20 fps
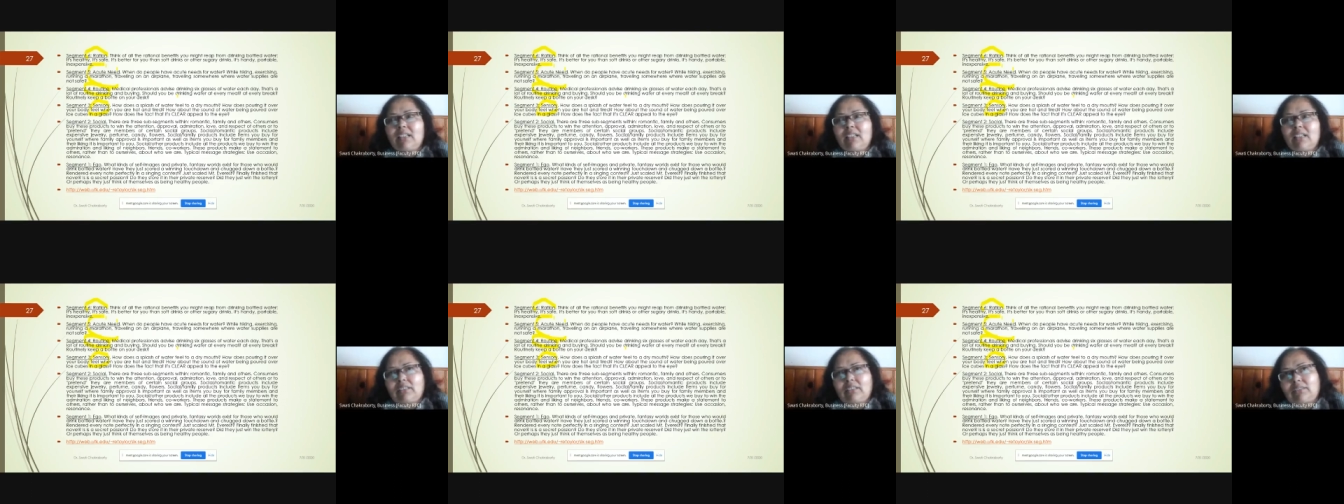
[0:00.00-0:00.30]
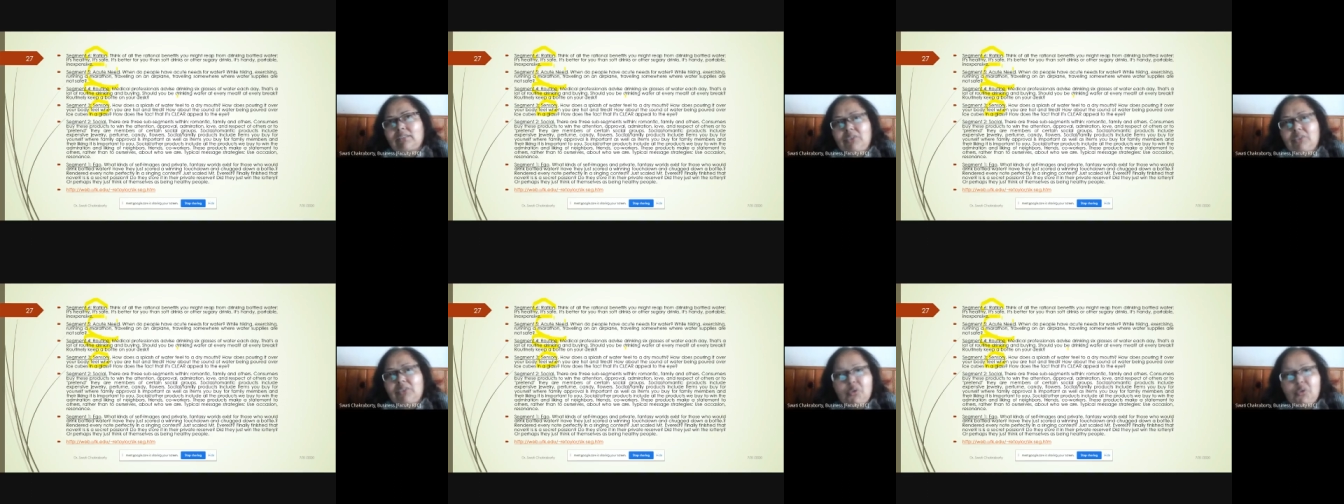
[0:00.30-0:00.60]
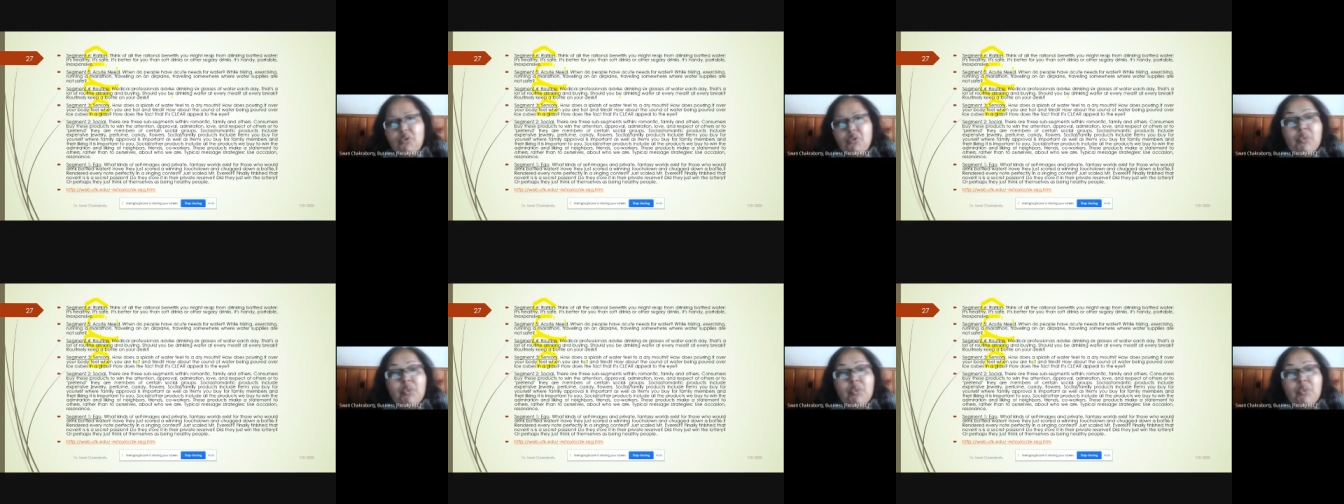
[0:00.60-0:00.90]
you
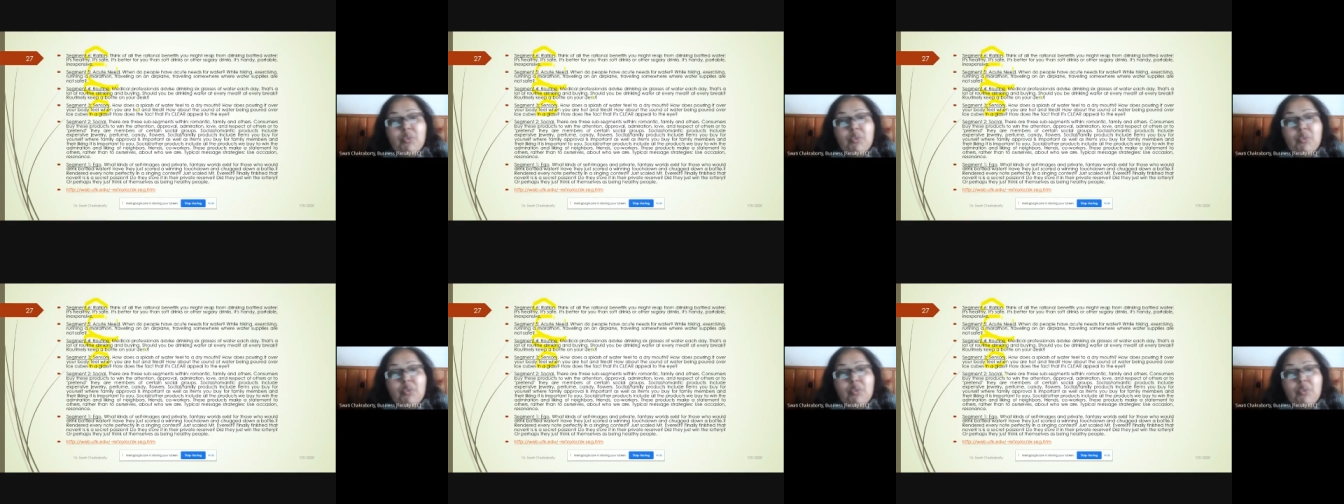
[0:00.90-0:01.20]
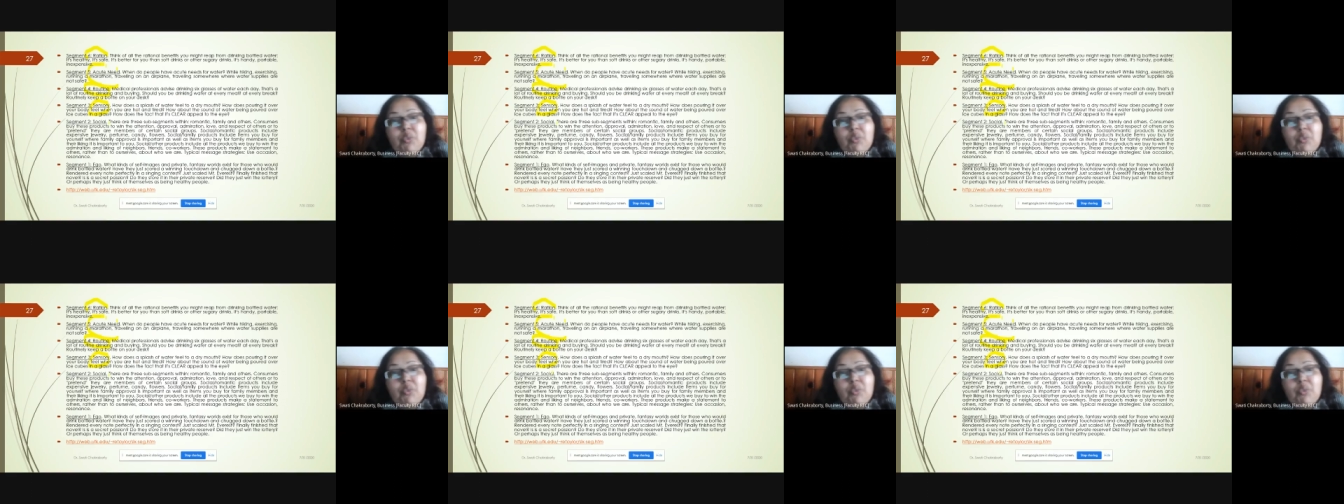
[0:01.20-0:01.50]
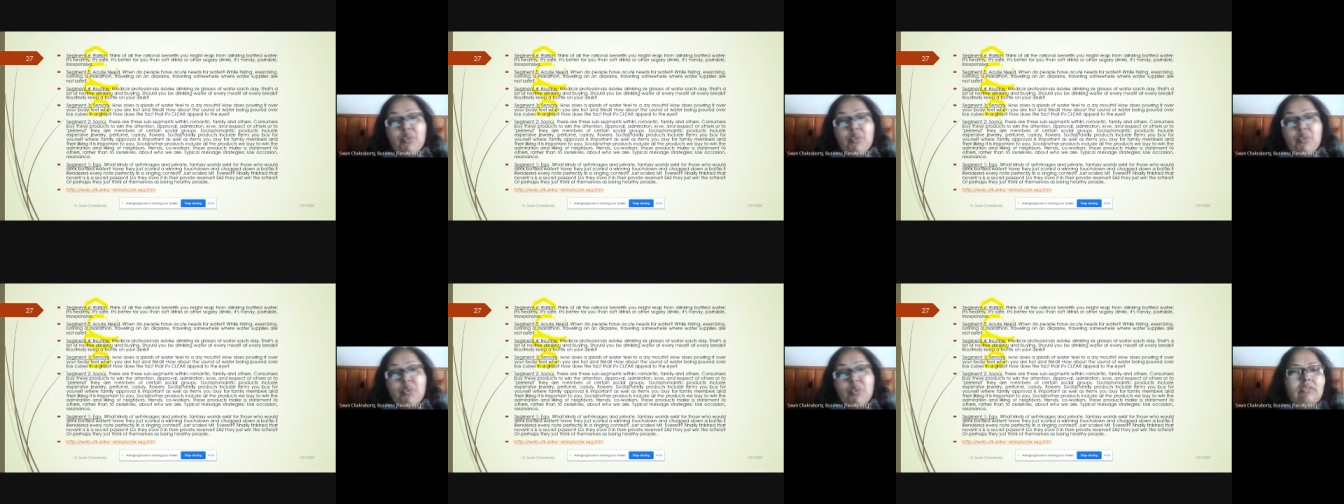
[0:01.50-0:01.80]
really want it.
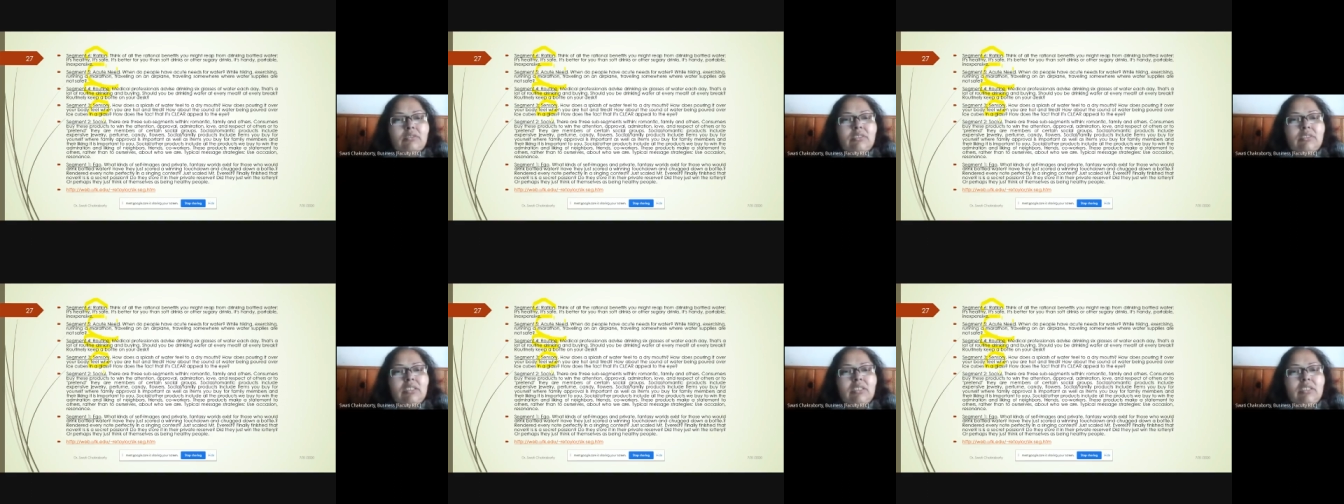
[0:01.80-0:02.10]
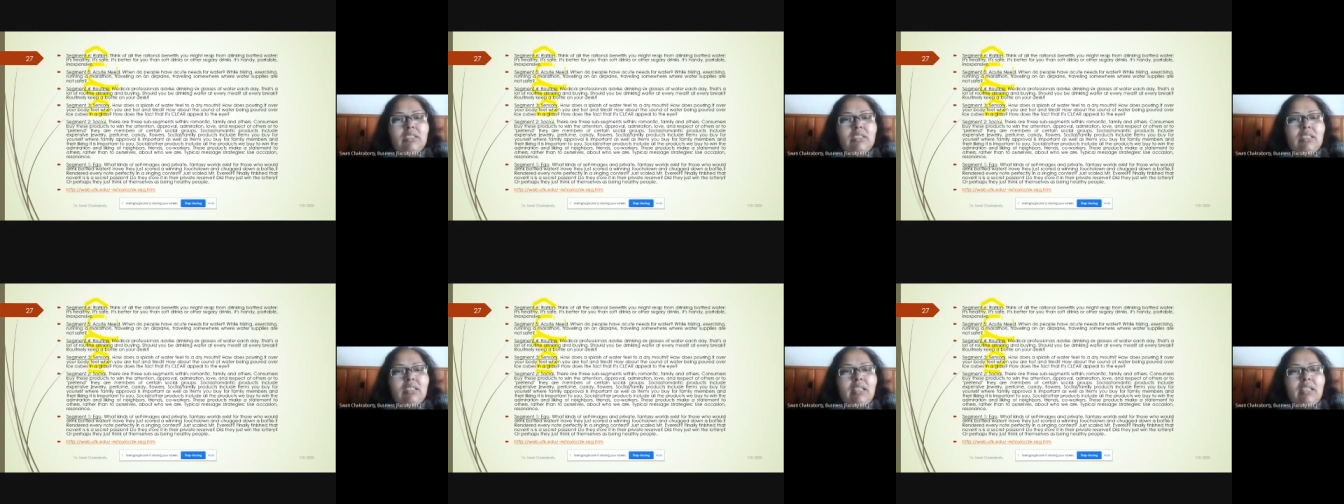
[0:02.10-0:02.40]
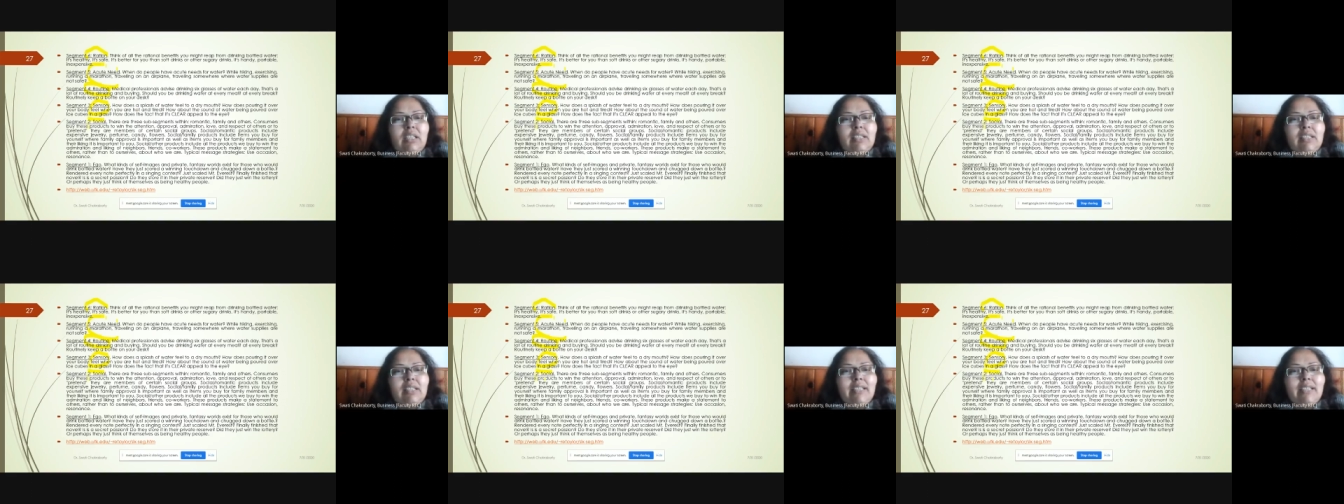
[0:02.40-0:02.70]

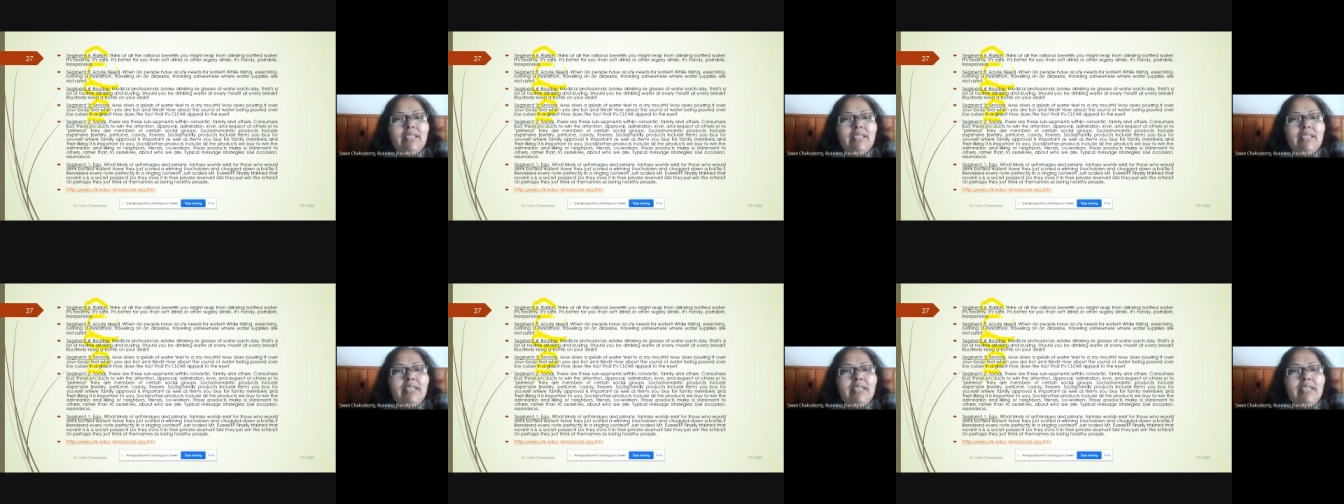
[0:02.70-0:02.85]
Second